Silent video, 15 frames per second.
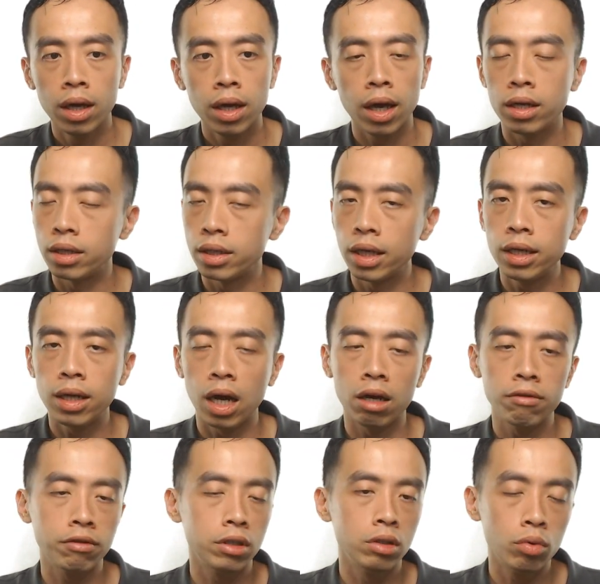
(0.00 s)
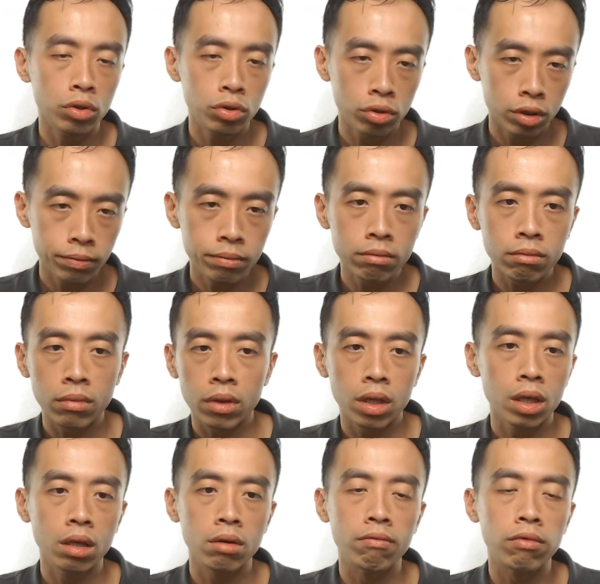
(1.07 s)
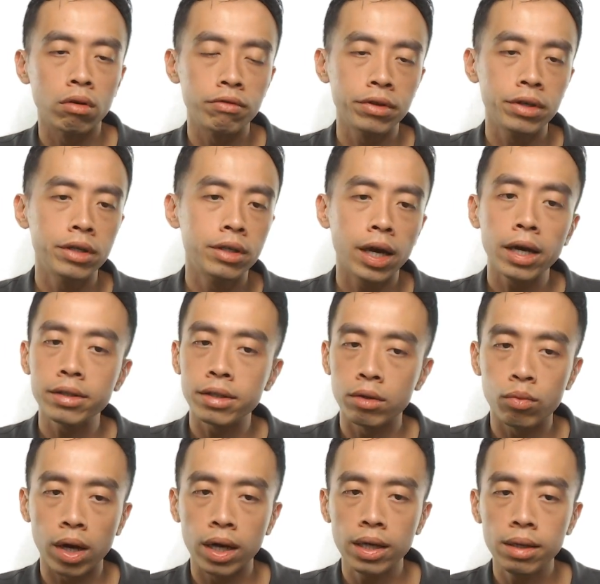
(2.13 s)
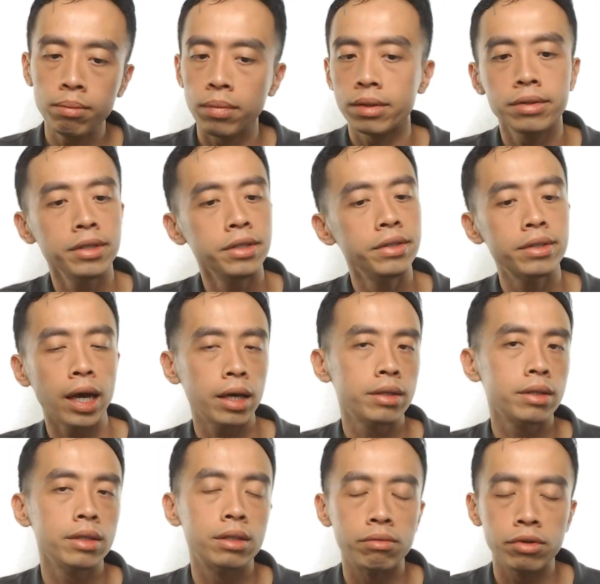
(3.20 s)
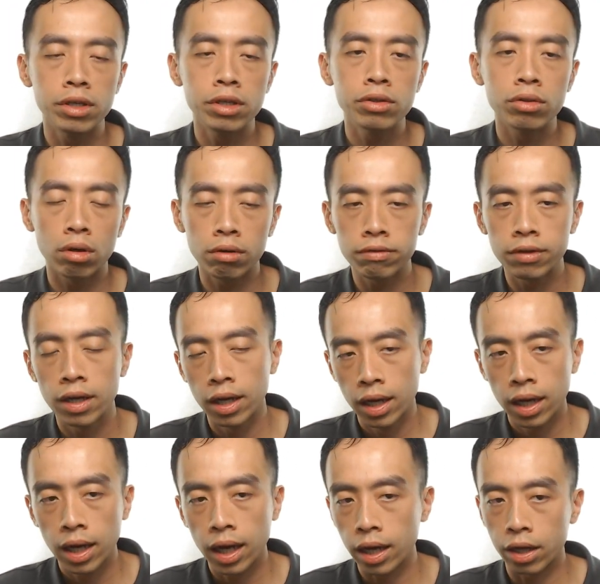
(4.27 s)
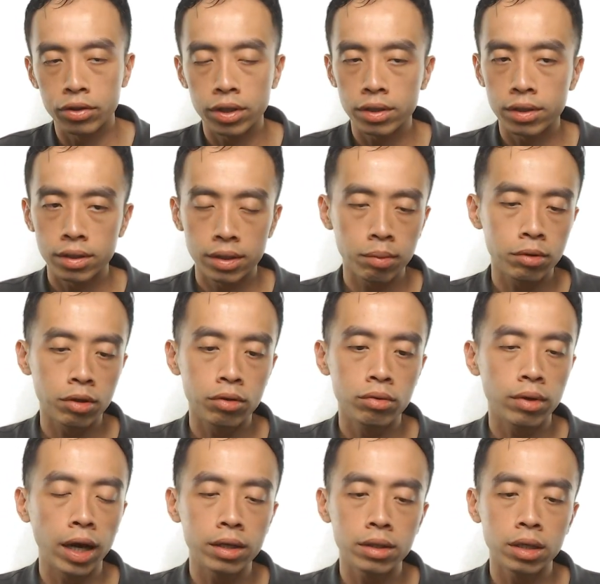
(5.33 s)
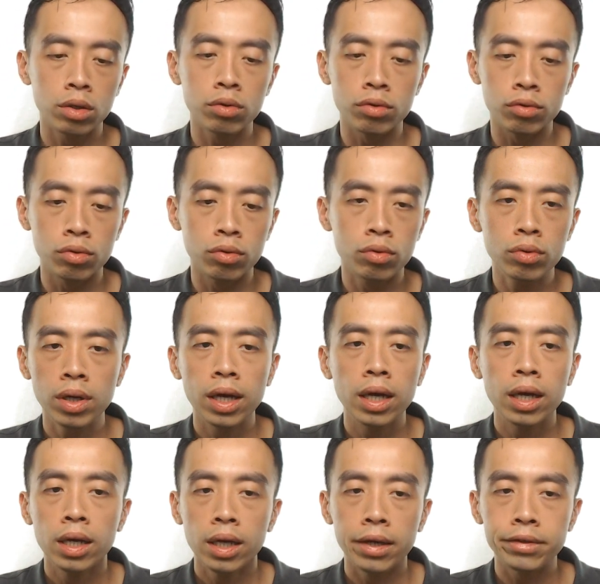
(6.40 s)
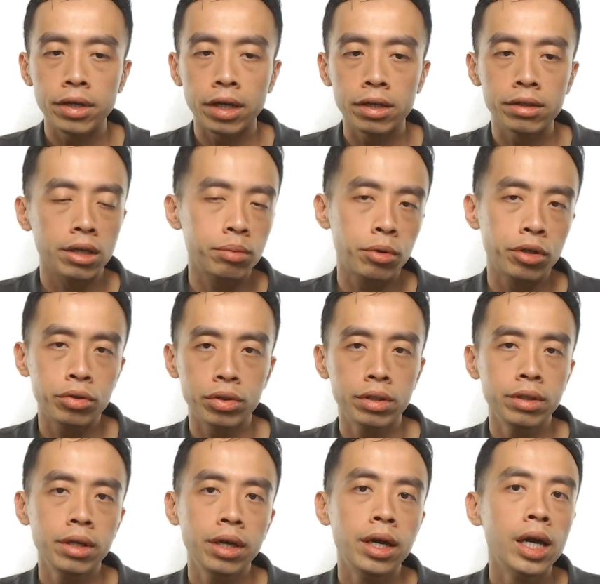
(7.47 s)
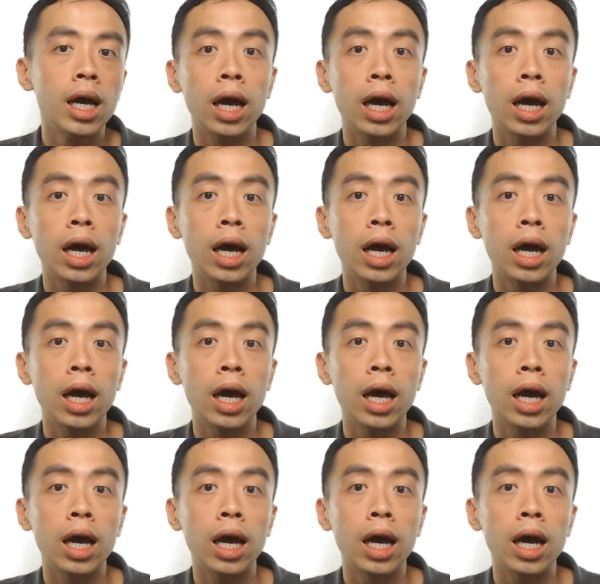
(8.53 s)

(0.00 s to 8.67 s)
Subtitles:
And again, I have an equation involving x and y, but since x is already solved, I can just substitute x equals to 2 inside this expression.